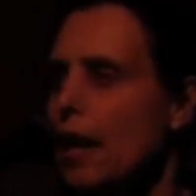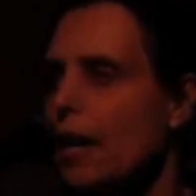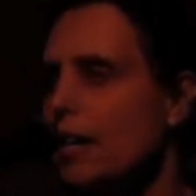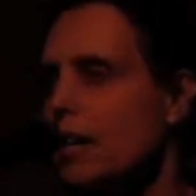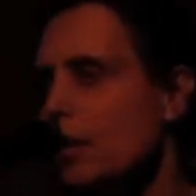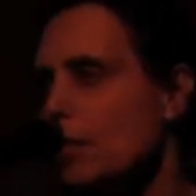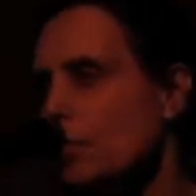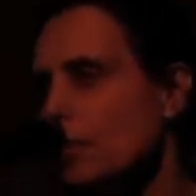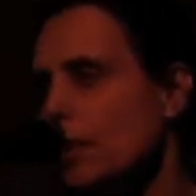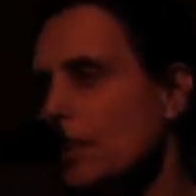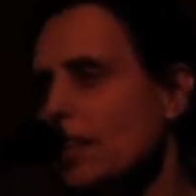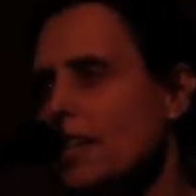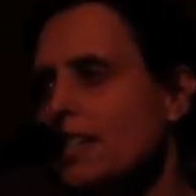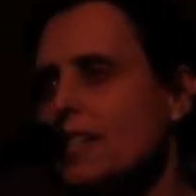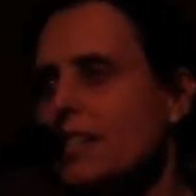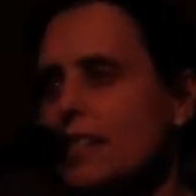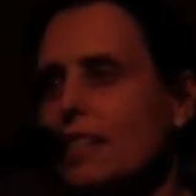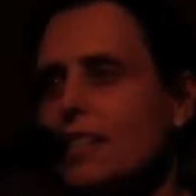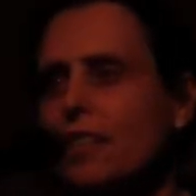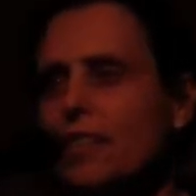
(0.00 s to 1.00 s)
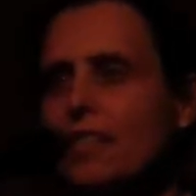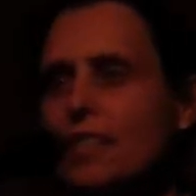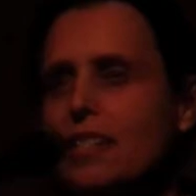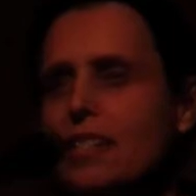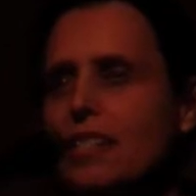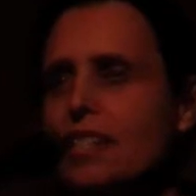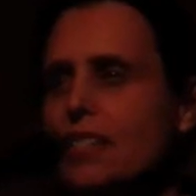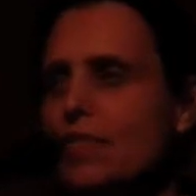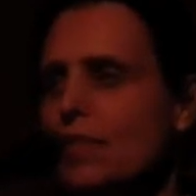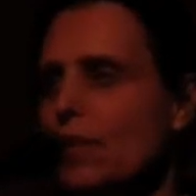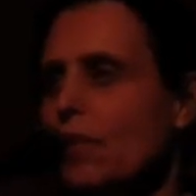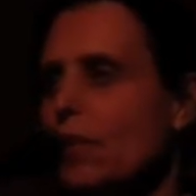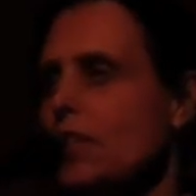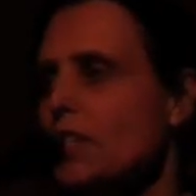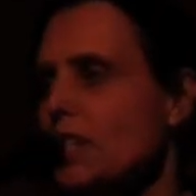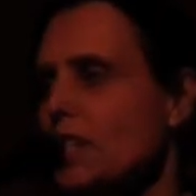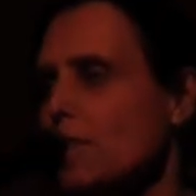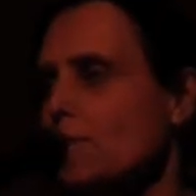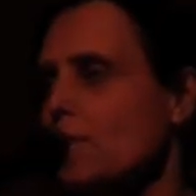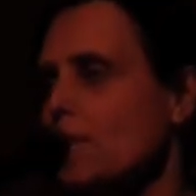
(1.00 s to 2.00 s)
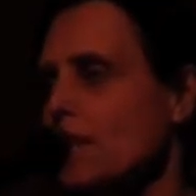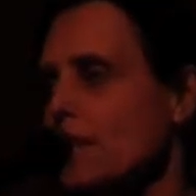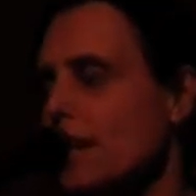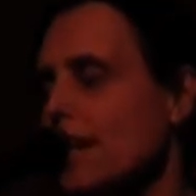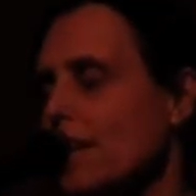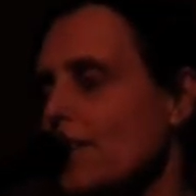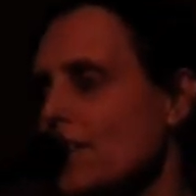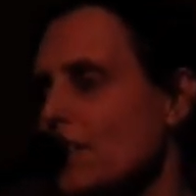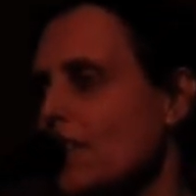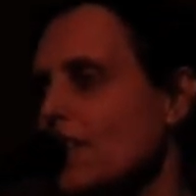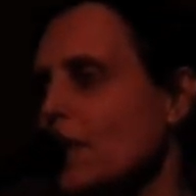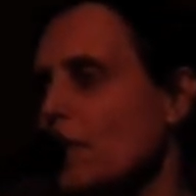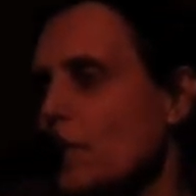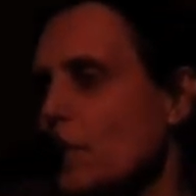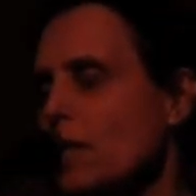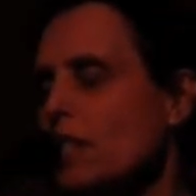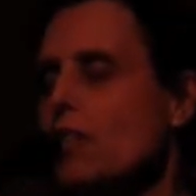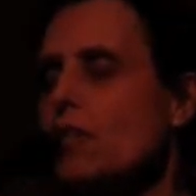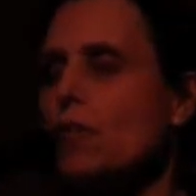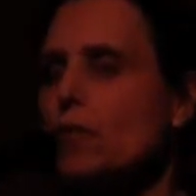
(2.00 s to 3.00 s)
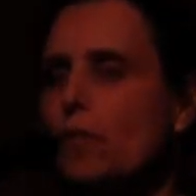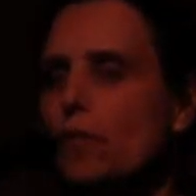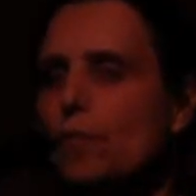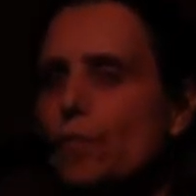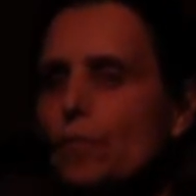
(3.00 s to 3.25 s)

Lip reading: And I realize that there is this very deep connection that we know